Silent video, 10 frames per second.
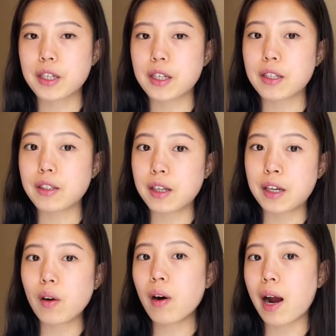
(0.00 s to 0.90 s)
is
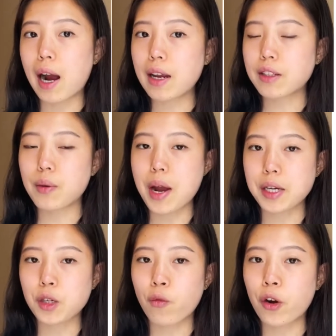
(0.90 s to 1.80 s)
E or I, so
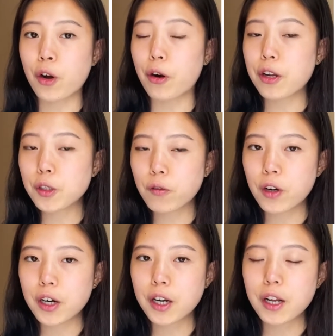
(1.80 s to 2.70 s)
extroverted or
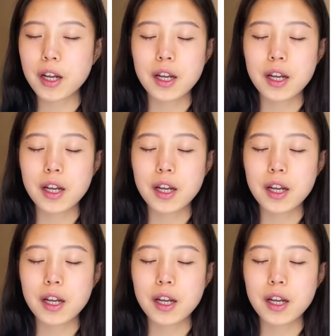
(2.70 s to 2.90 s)
introverted.